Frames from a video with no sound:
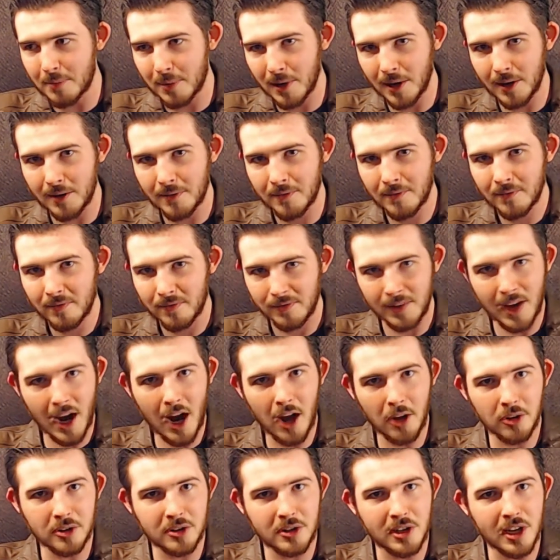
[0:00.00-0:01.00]
but now
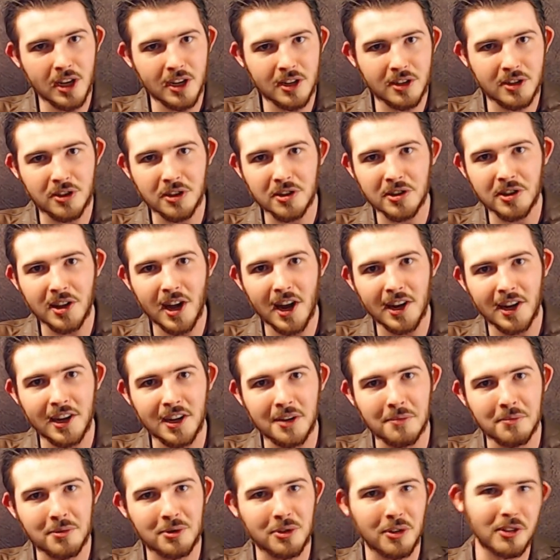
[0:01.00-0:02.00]
they're dicks just like
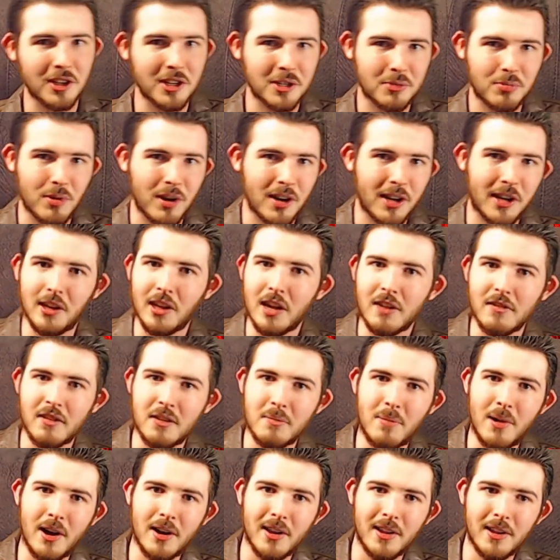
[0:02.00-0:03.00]
him, so they just want to kill
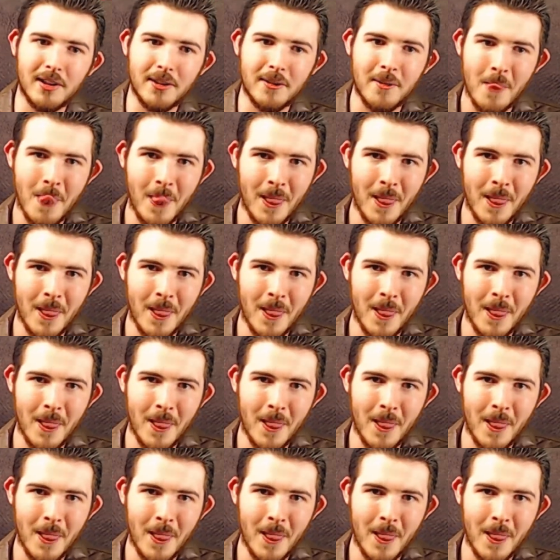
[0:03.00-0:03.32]
everybody.